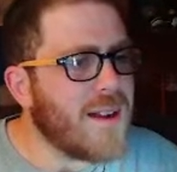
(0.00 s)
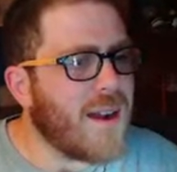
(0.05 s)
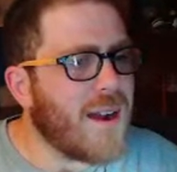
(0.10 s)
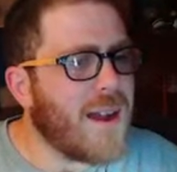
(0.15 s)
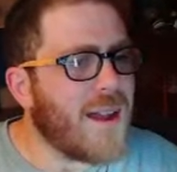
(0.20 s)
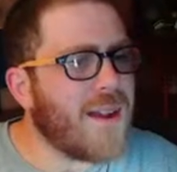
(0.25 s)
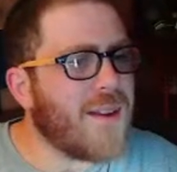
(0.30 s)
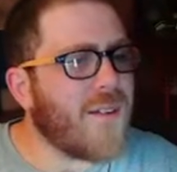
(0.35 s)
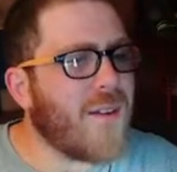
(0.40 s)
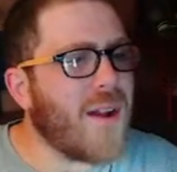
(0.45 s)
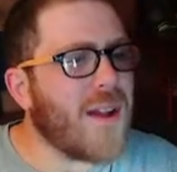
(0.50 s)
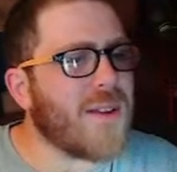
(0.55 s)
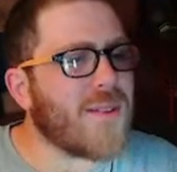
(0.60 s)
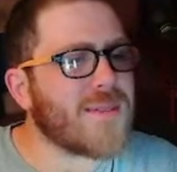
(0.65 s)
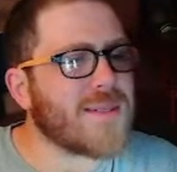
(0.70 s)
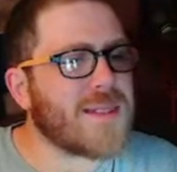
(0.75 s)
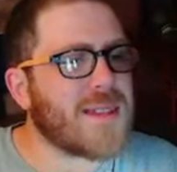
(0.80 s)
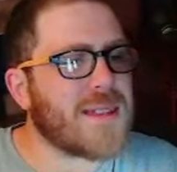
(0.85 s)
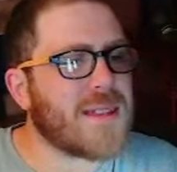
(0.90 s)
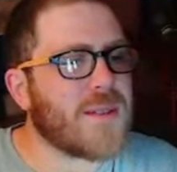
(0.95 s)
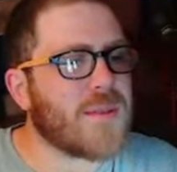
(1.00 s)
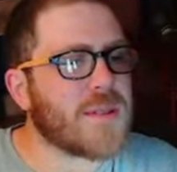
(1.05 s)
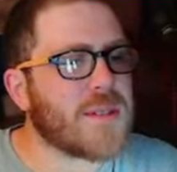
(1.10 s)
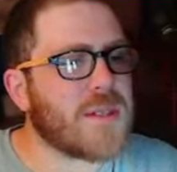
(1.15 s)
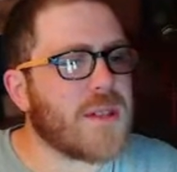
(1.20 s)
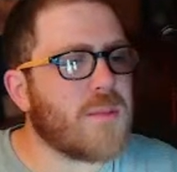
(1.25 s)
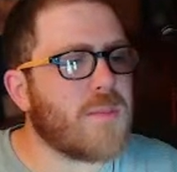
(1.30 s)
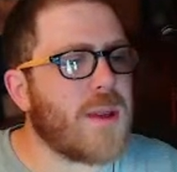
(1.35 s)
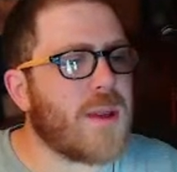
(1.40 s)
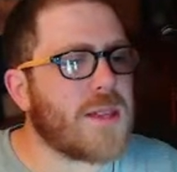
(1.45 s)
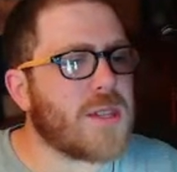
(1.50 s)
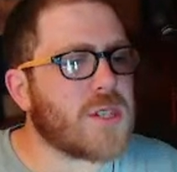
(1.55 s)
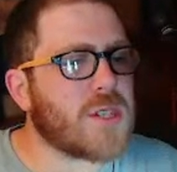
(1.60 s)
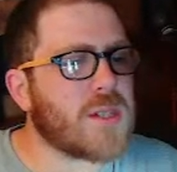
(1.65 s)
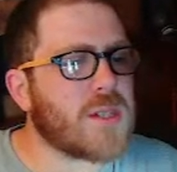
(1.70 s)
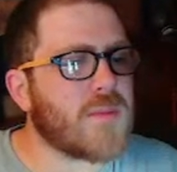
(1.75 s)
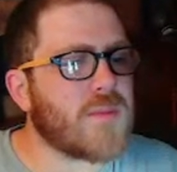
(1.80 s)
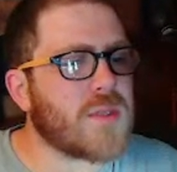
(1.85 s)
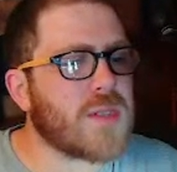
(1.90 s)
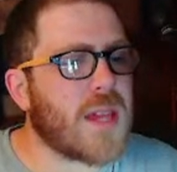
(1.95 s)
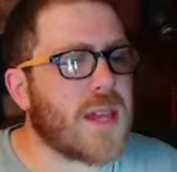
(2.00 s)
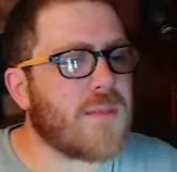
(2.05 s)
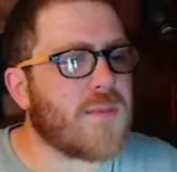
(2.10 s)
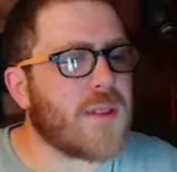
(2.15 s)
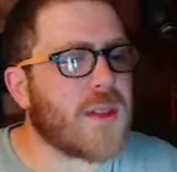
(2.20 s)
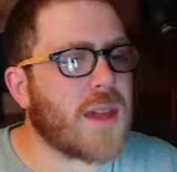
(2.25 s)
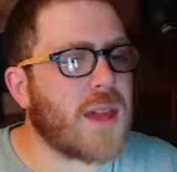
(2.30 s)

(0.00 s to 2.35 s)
I see there was no mention of Xavier